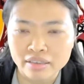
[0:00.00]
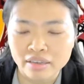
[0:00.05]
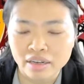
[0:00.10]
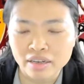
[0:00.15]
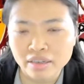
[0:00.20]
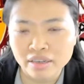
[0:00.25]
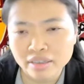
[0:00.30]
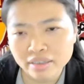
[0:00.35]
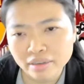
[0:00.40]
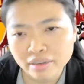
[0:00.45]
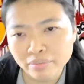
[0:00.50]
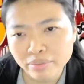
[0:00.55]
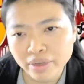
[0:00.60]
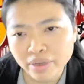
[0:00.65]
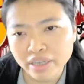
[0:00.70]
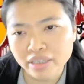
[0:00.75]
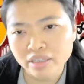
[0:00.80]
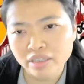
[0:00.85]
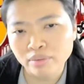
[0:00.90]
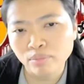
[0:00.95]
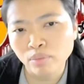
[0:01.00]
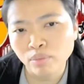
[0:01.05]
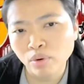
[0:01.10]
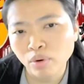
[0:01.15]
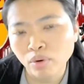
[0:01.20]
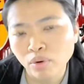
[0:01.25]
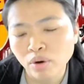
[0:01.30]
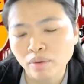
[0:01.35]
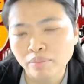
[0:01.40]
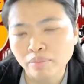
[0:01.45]
little bit
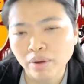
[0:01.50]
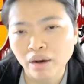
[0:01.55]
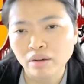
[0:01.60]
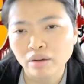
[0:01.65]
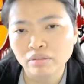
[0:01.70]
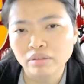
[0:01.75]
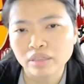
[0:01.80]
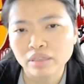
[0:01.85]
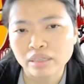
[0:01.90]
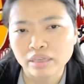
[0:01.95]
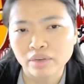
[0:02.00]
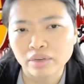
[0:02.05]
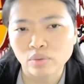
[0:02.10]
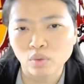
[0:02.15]
more about the